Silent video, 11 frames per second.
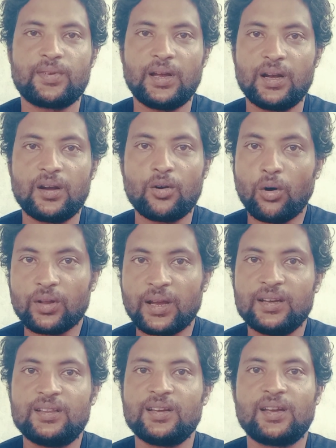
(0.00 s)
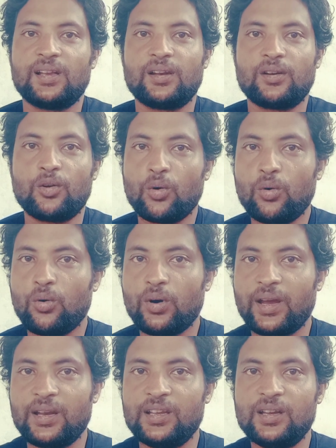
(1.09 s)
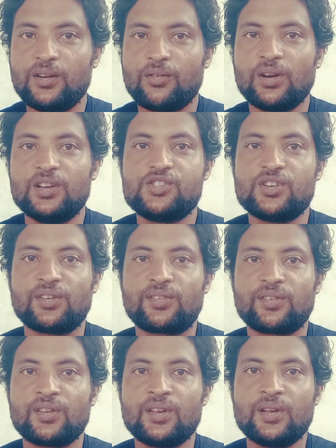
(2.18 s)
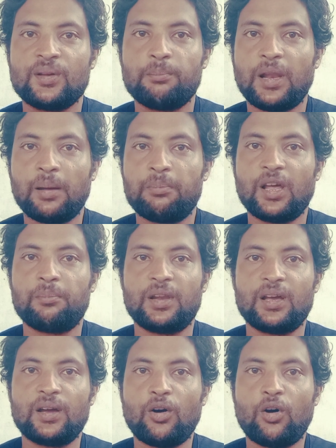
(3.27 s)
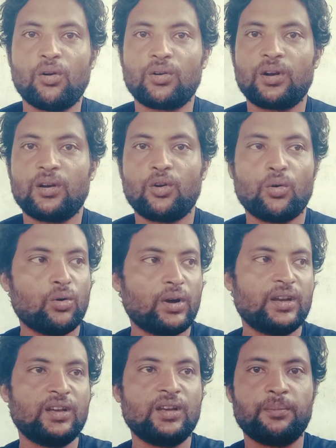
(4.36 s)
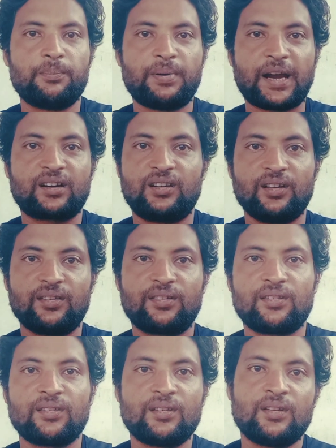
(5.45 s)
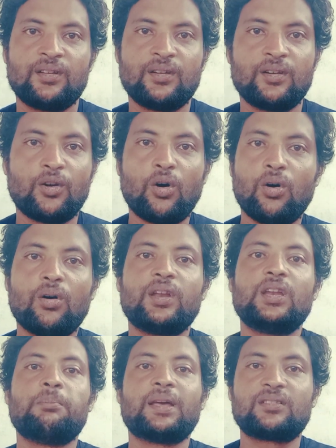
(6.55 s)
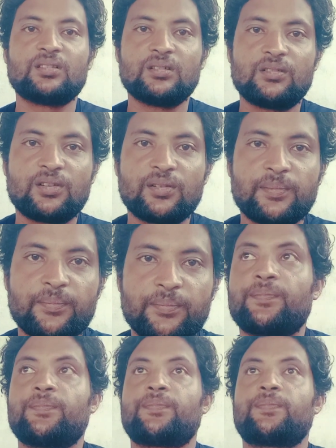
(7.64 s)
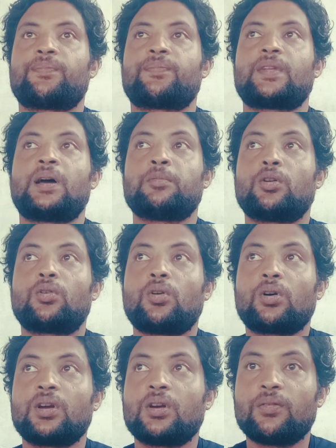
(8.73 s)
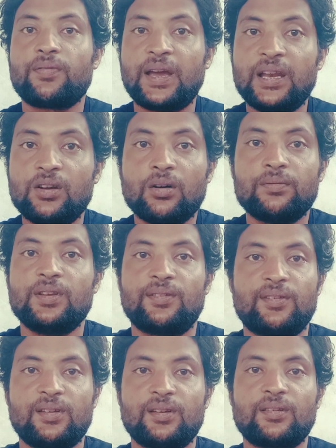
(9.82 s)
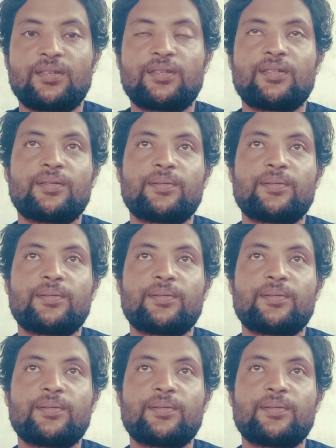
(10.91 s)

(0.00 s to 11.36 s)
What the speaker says: and not anything else, no any religious blah blah blah, or no any practice, no any method. I'm not talking of any of these things.